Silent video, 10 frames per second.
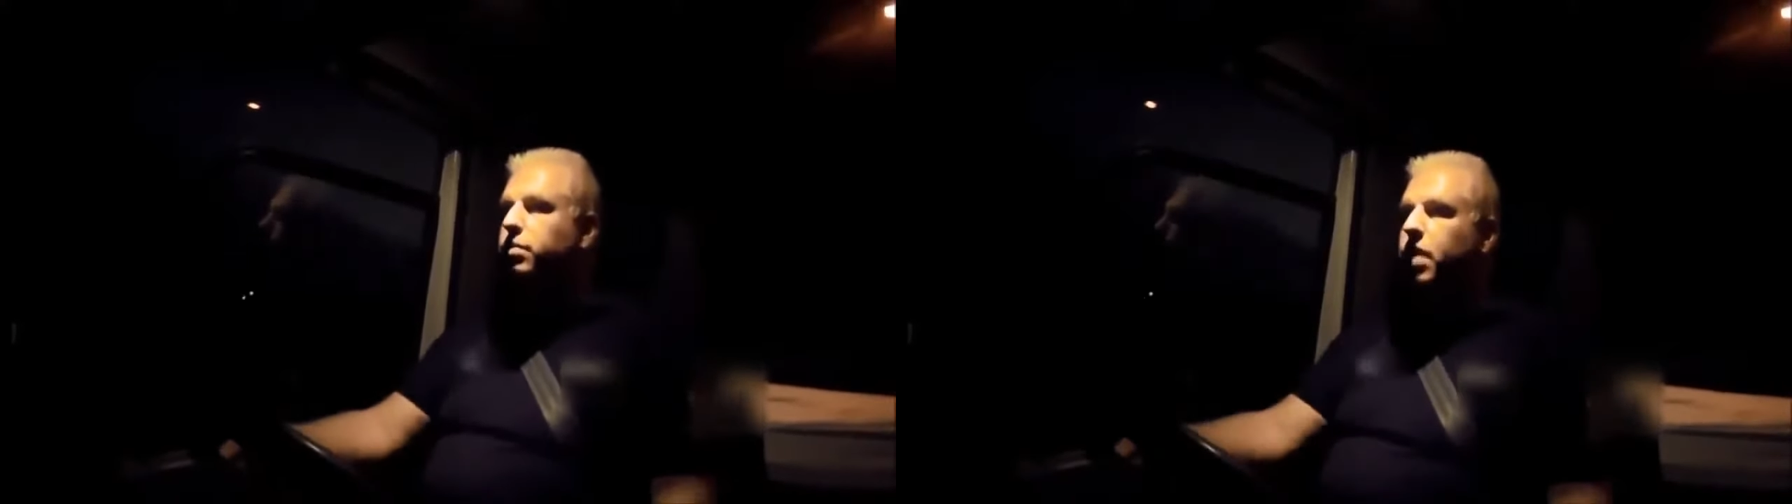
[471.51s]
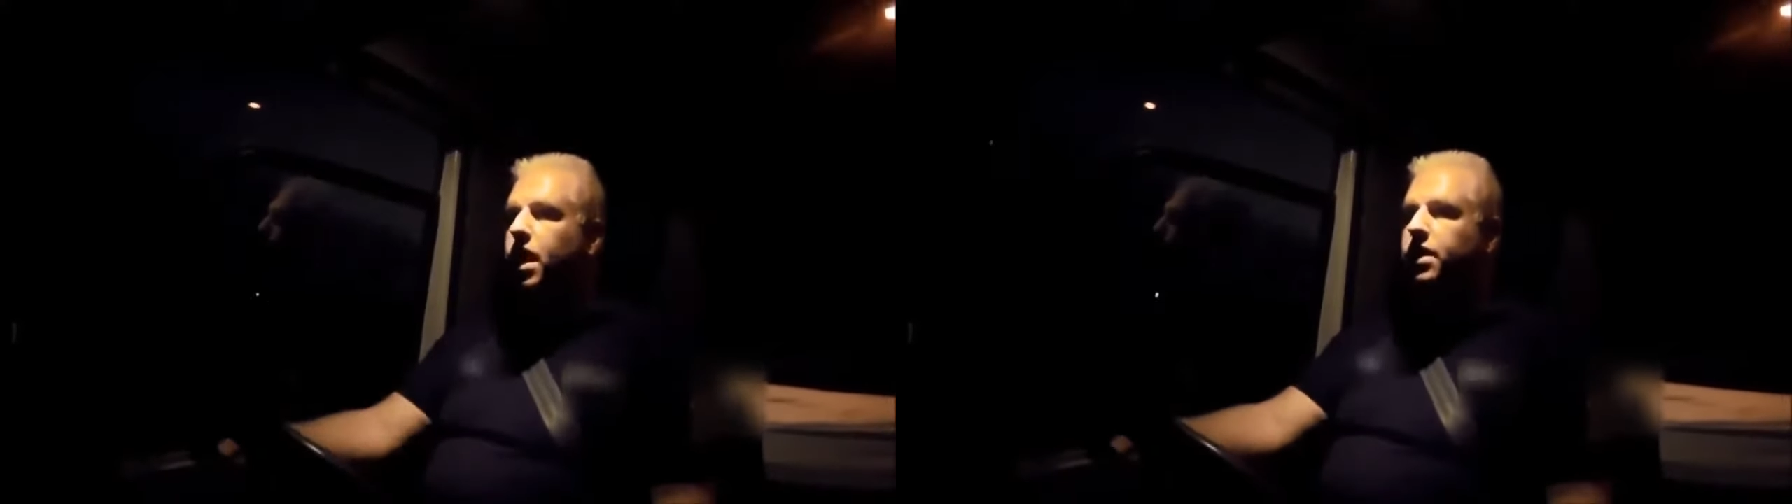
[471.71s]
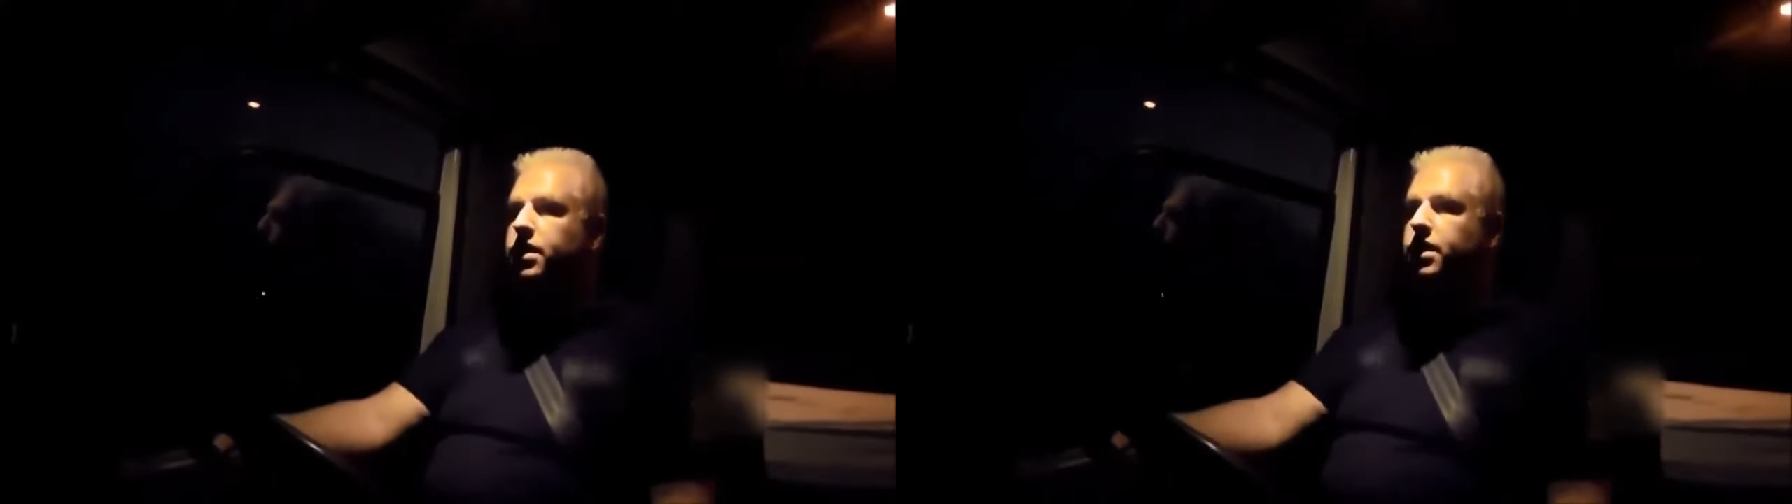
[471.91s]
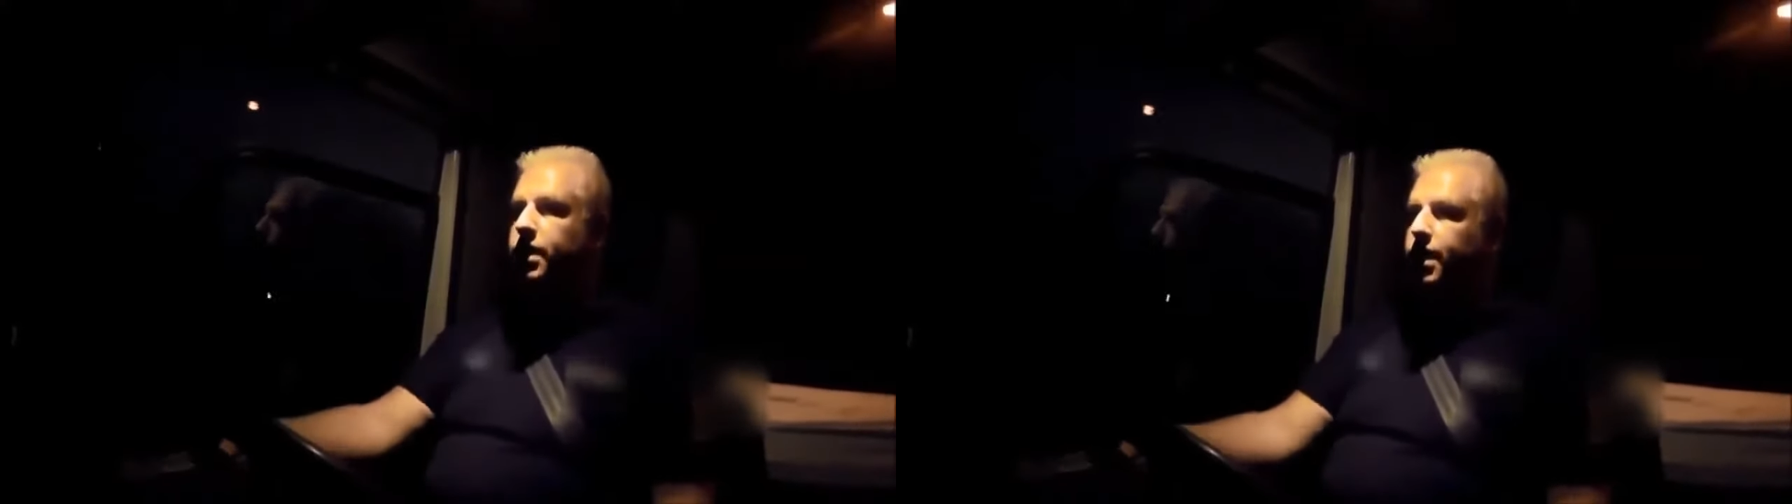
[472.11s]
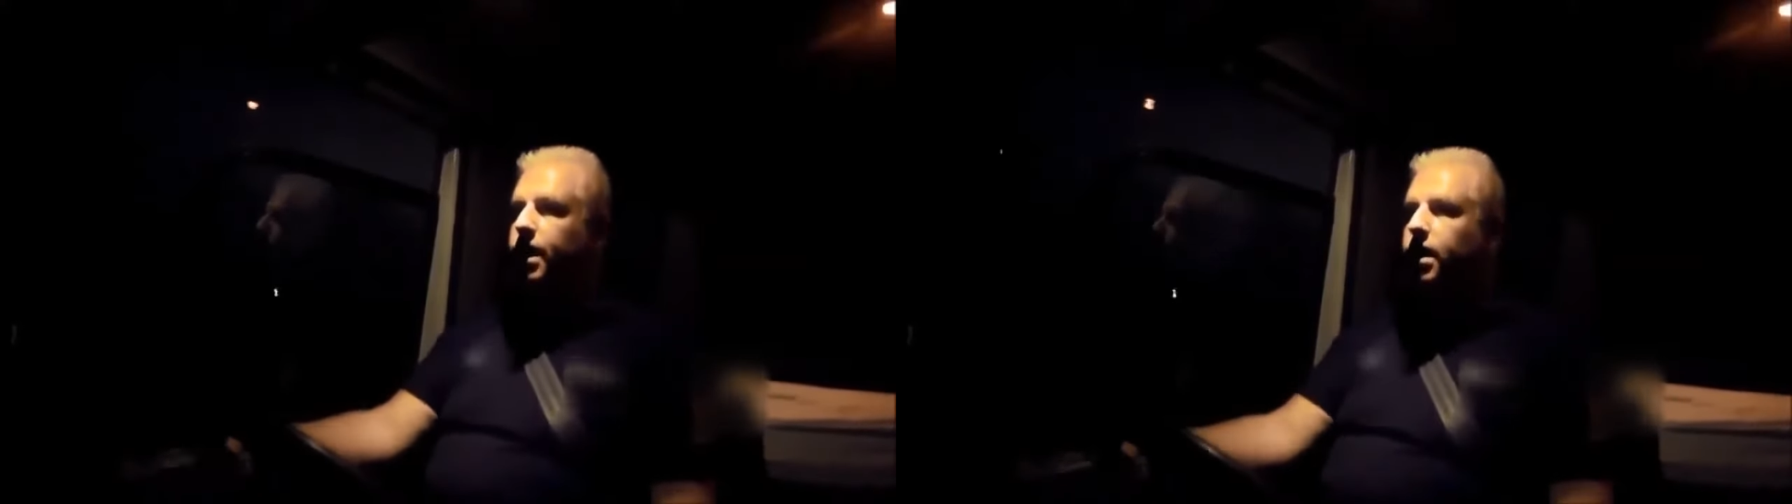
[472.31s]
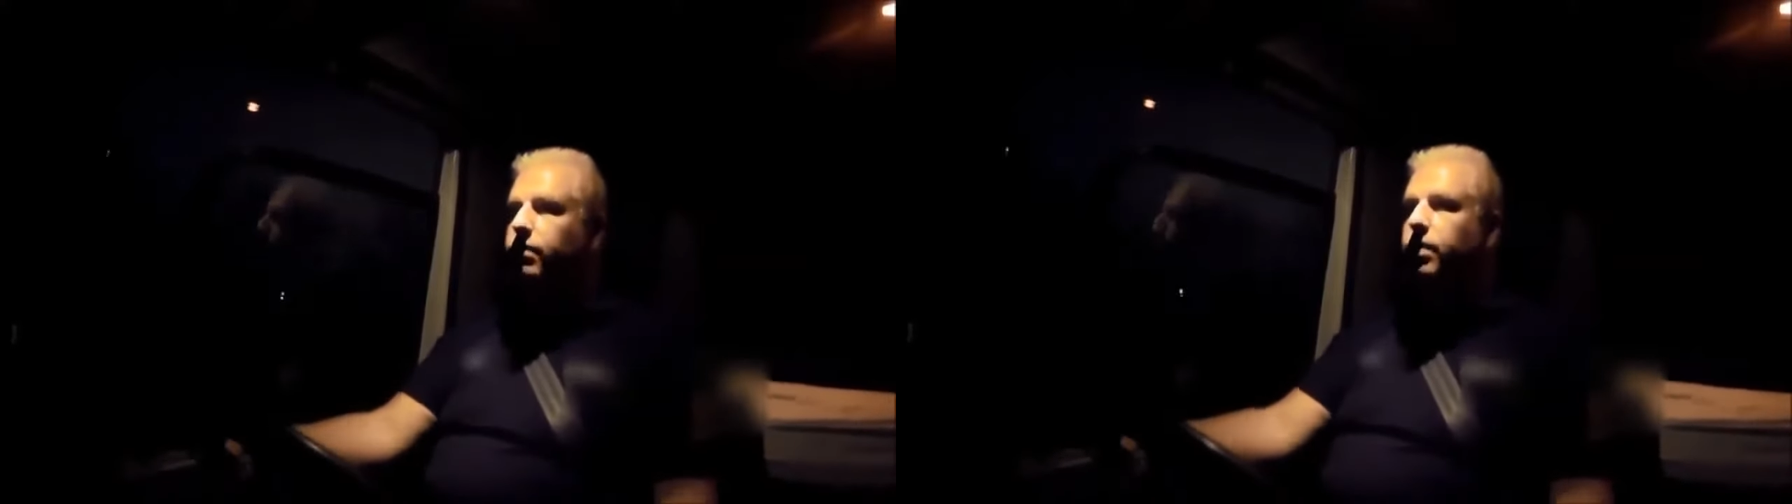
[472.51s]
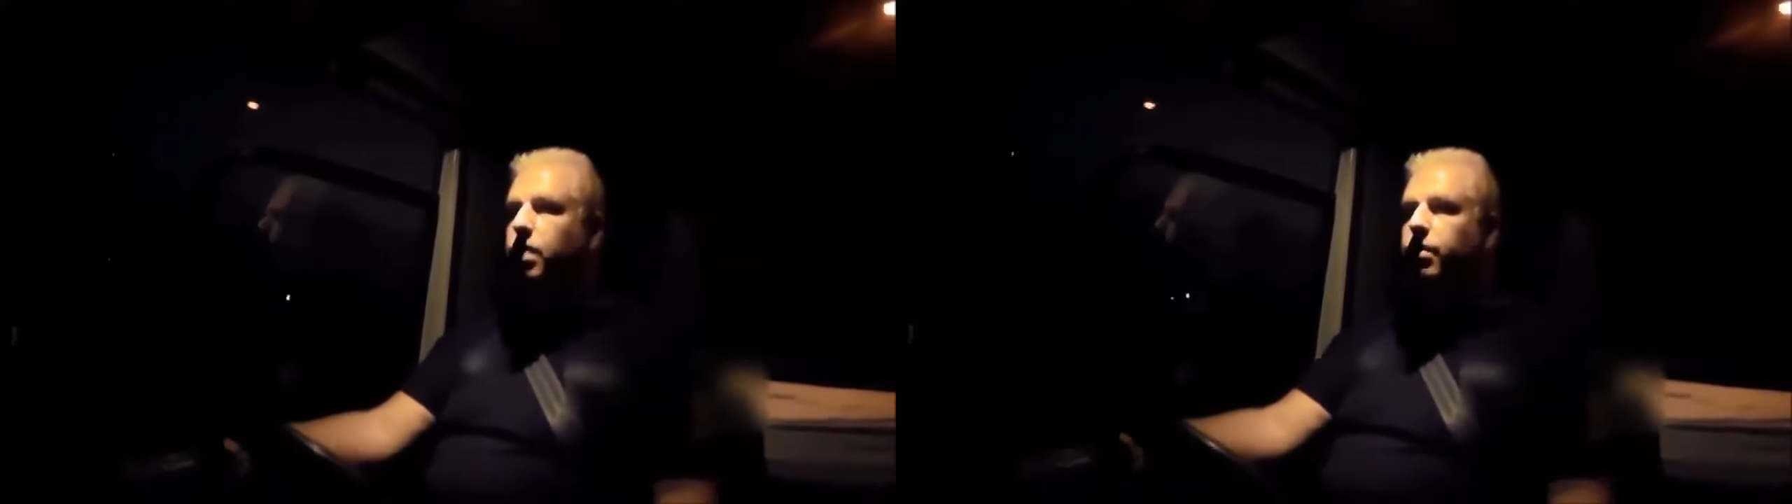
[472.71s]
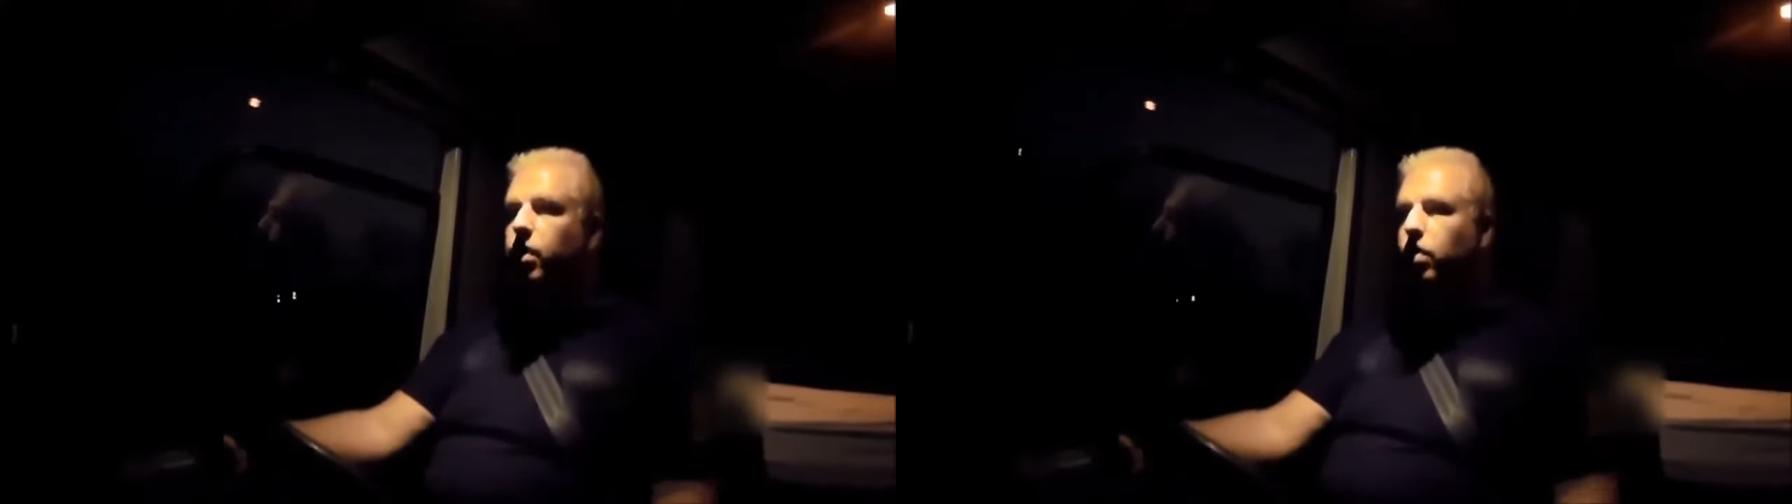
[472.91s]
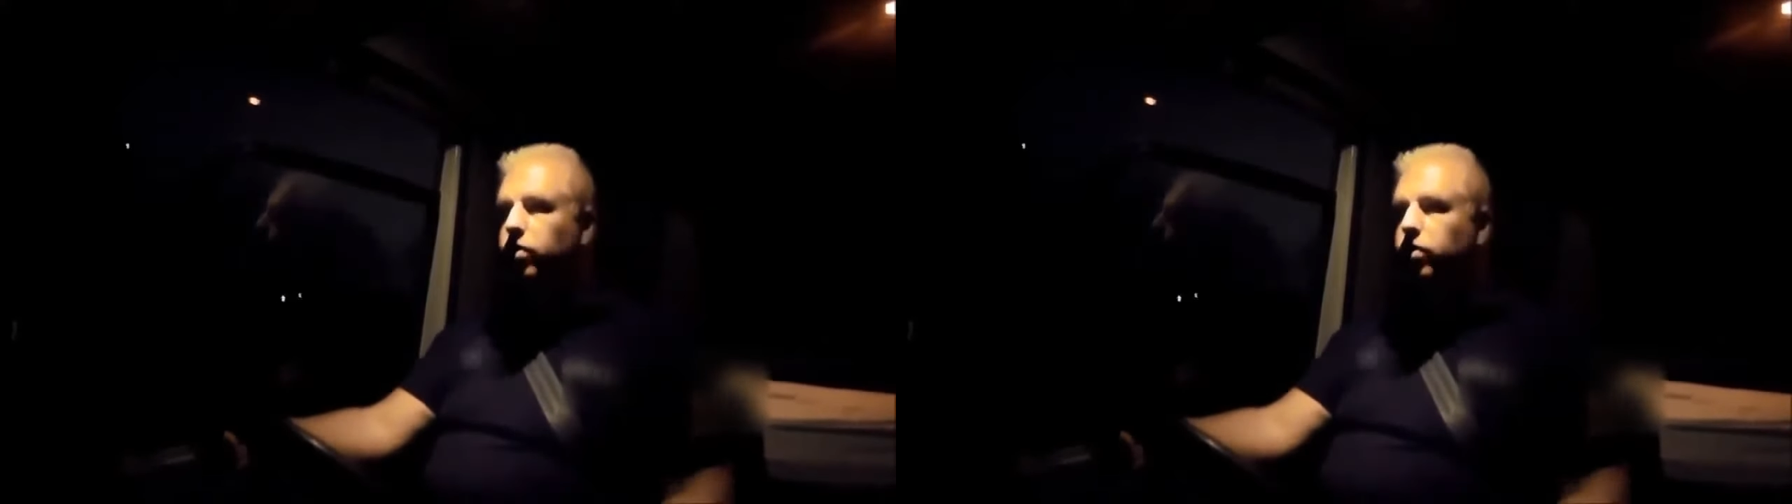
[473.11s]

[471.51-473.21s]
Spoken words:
past Cumbernauld